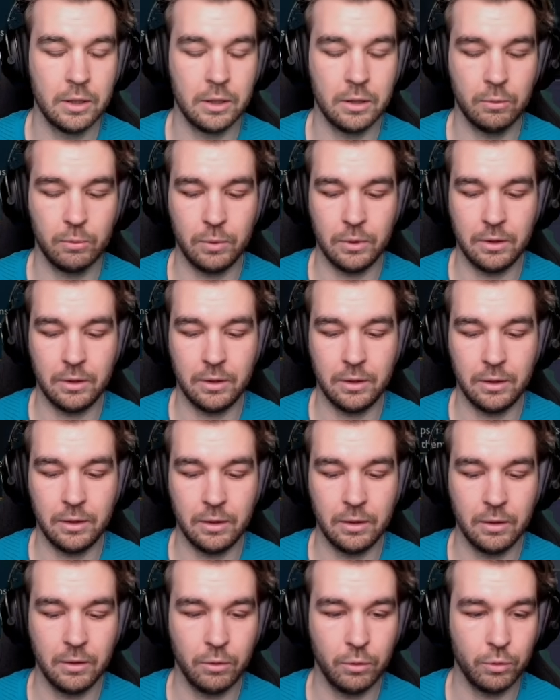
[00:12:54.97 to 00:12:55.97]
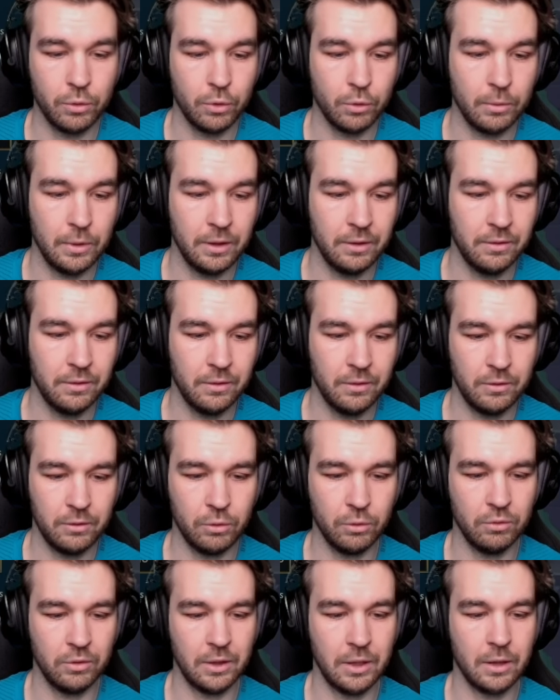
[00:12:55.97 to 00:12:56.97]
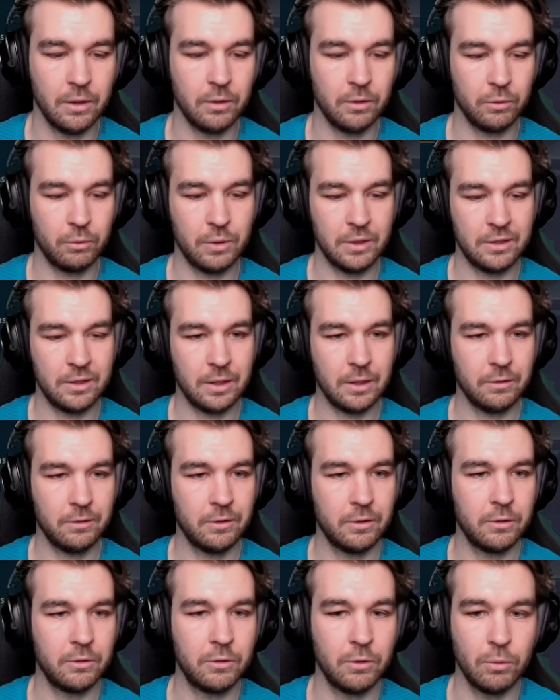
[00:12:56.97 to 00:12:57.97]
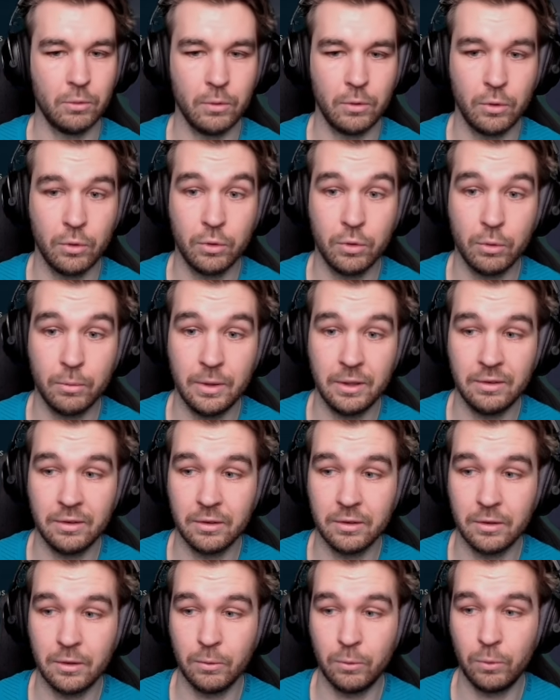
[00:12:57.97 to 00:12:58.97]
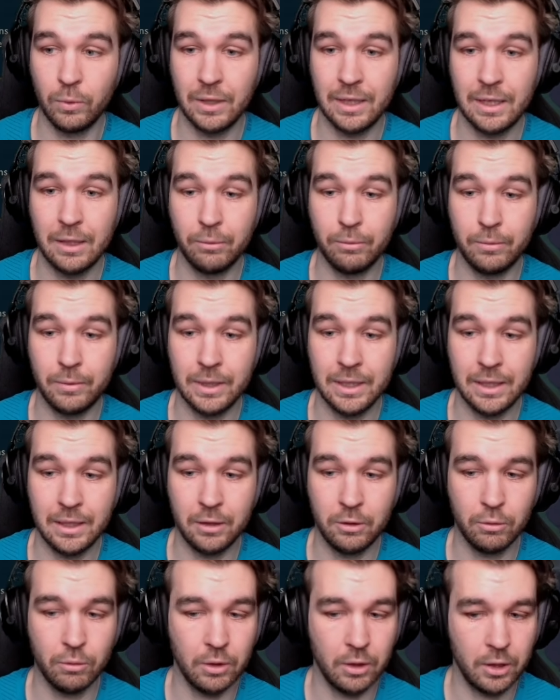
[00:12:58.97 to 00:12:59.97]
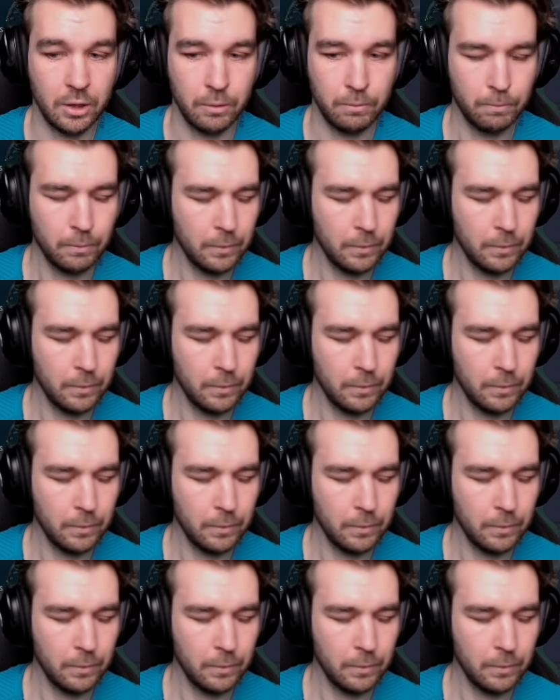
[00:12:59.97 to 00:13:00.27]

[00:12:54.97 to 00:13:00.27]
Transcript: with the Lord Dominic's. You also get crit chance. So Lord Dominic's is a really, really good item.